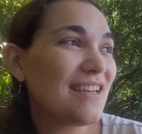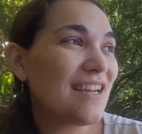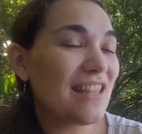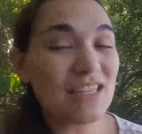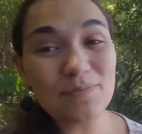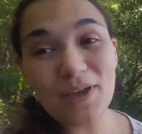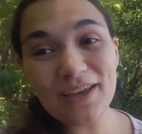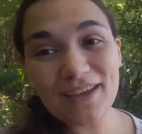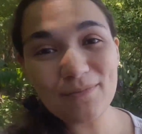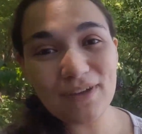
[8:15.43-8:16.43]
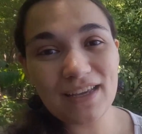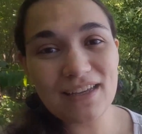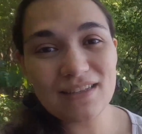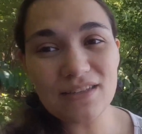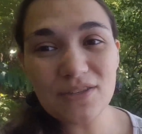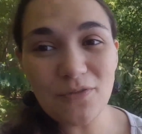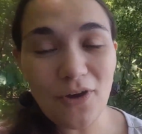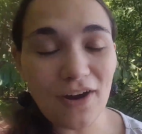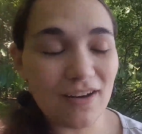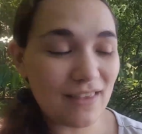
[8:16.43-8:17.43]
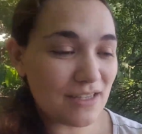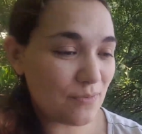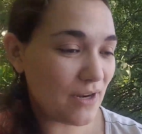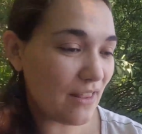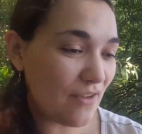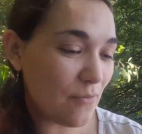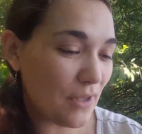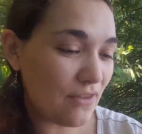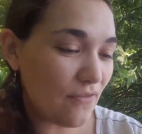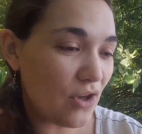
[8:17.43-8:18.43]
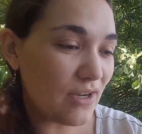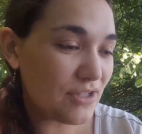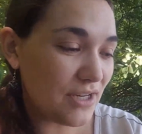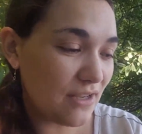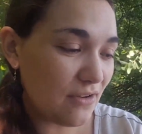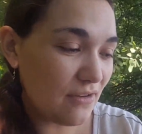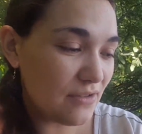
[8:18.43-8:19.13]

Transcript: And that's my sense of art, and that's what I love about the vlog channel.